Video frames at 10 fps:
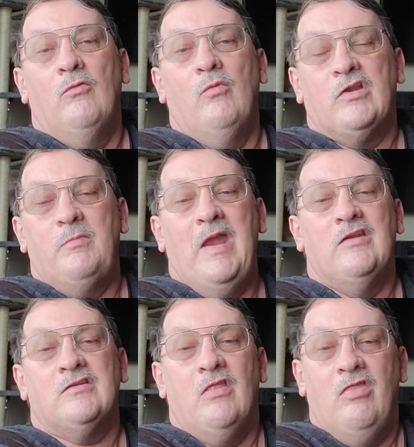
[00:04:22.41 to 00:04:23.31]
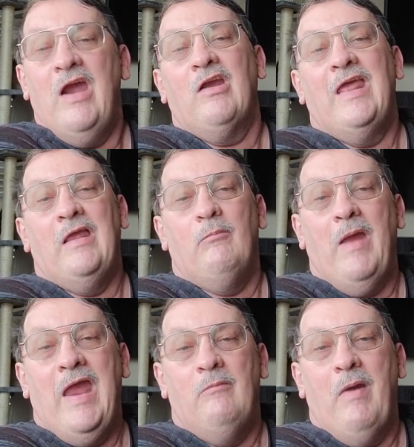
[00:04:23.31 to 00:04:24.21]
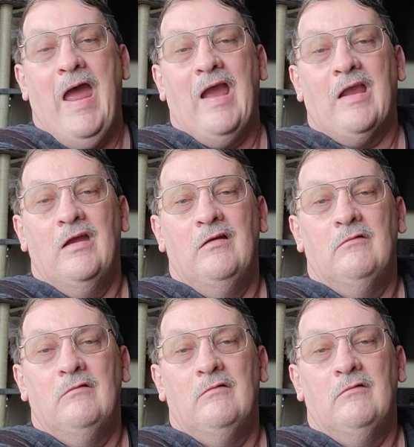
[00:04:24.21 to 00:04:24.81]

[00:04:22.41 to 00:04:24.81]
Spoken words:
which means they're getting paid back.